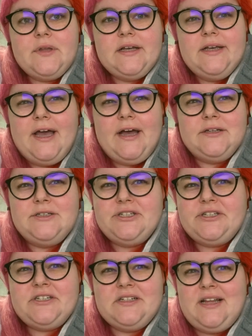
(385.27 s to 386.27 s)
yeah,
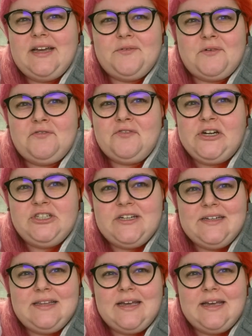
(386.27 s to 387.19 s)
just to like refresh it.